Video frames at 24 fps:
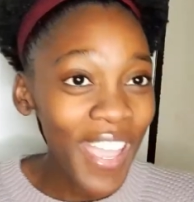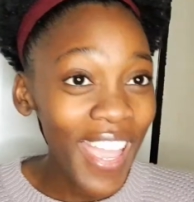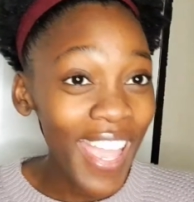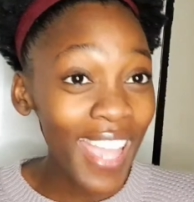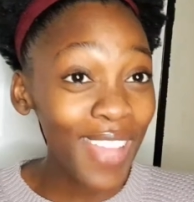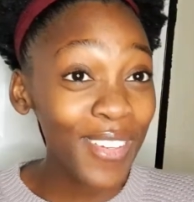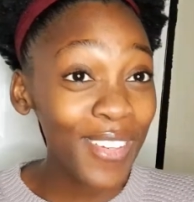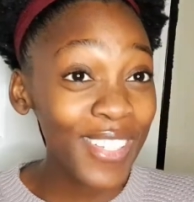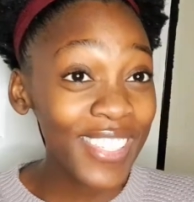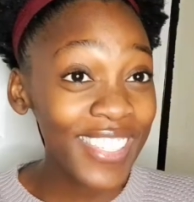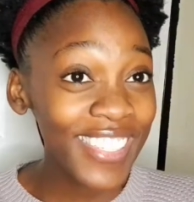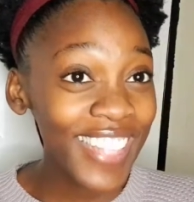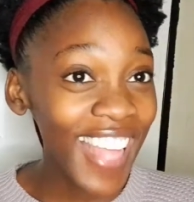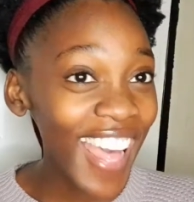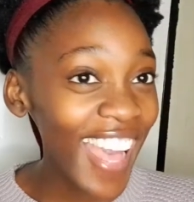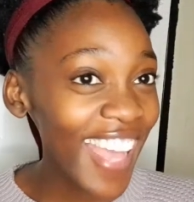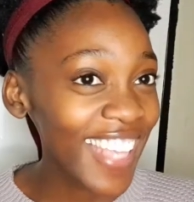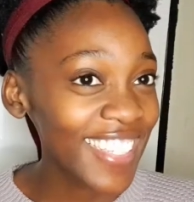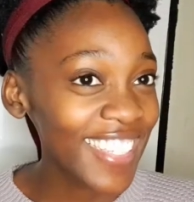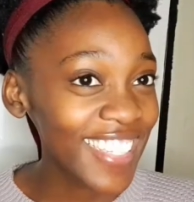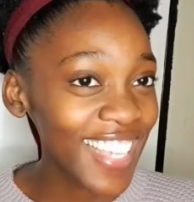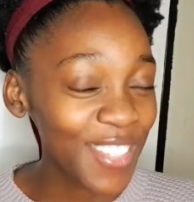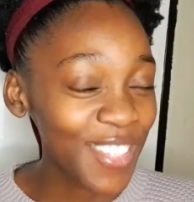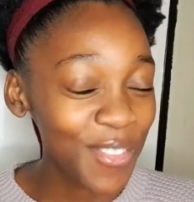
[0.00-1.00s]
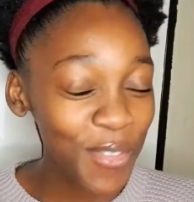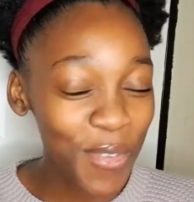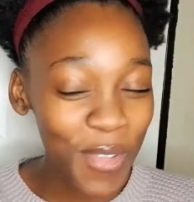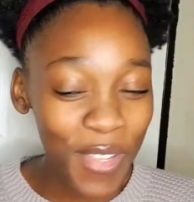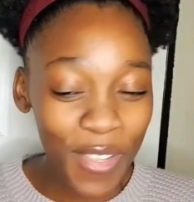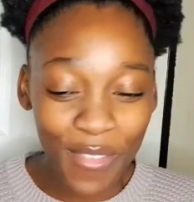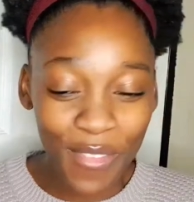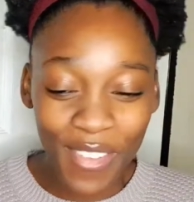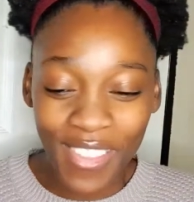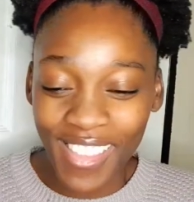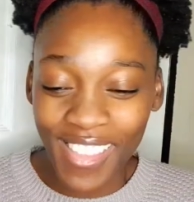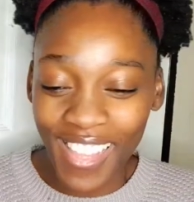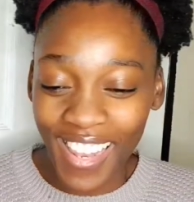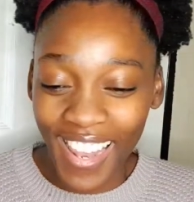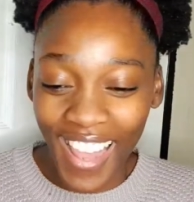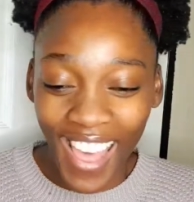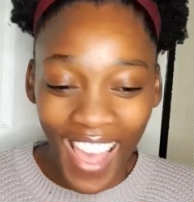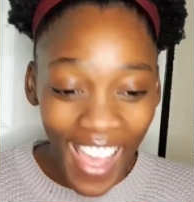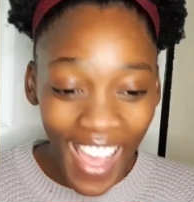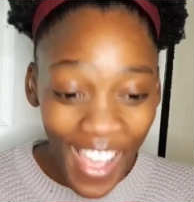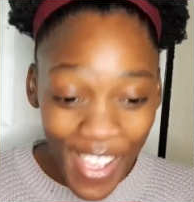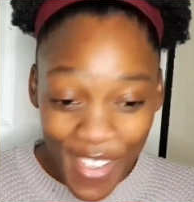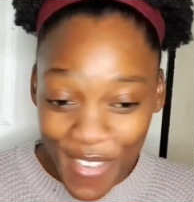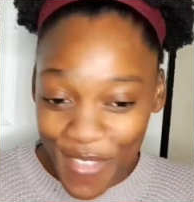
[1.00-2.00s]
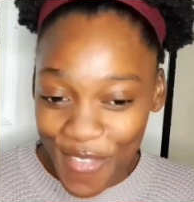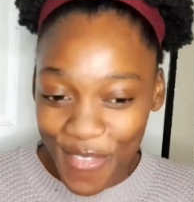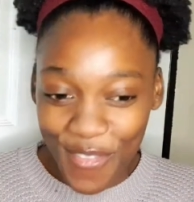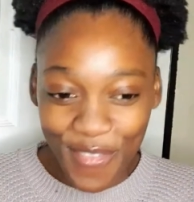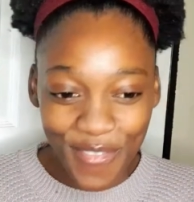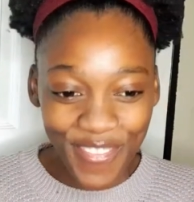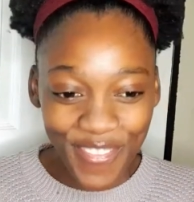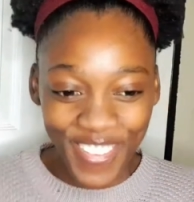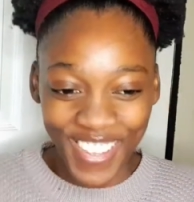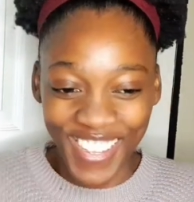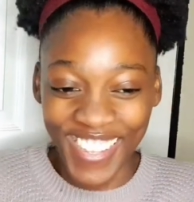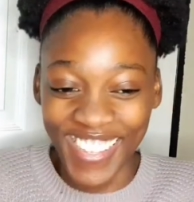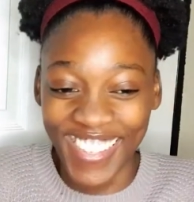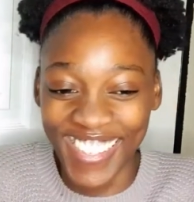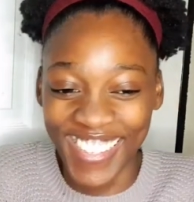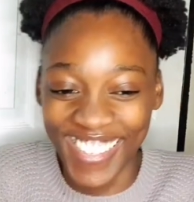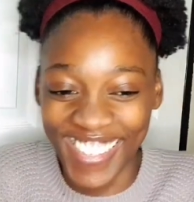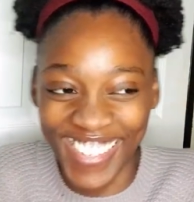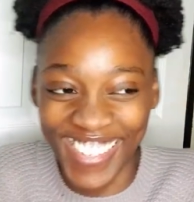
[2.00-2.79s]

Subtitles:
It was nice because we were living the life.